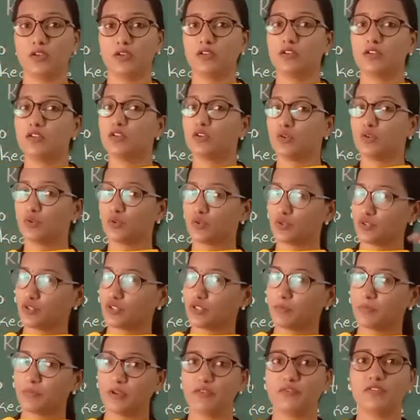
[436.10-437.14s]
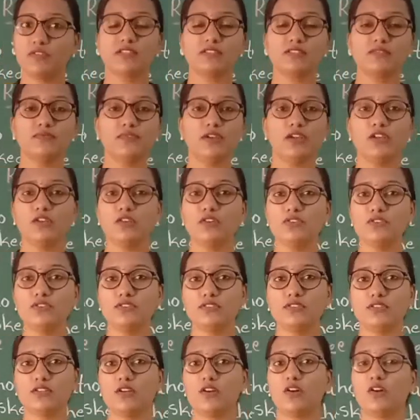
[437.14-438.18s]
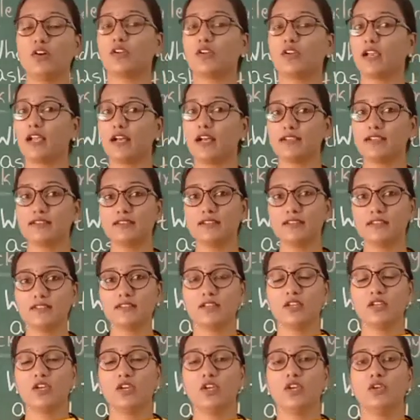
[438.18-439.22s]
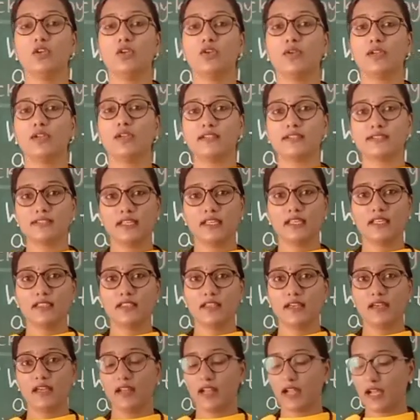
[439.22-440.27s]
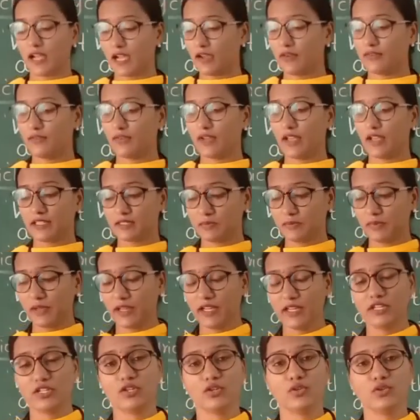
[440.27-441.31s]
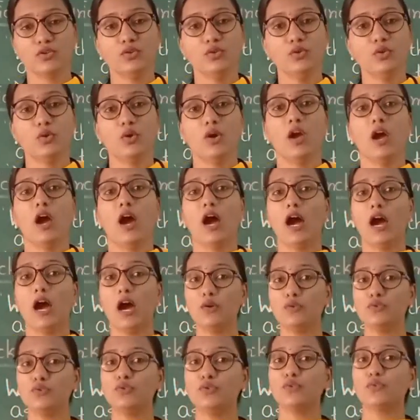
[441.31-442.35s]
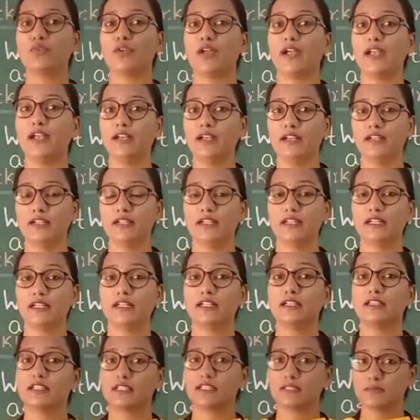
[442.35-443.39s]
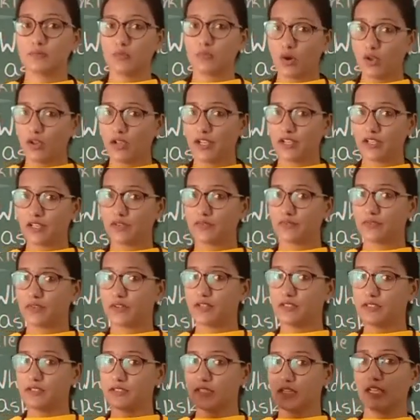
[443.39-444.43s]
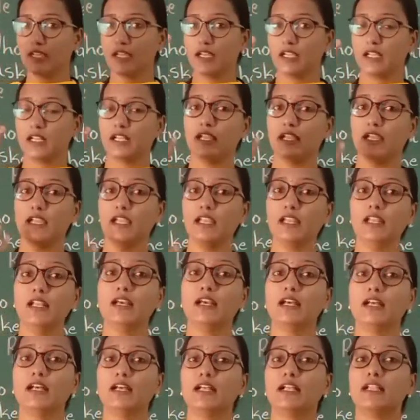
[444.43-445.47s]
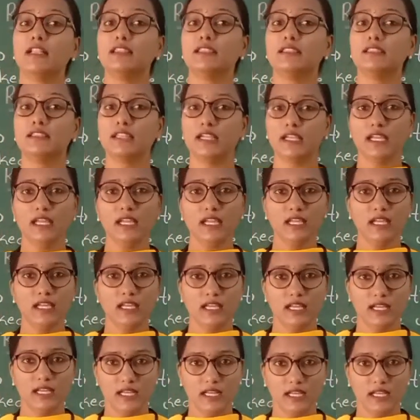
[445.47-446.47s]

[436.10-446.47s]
go to the previous videos or classes. You can see there I have explained to you how to write the small letter words in 3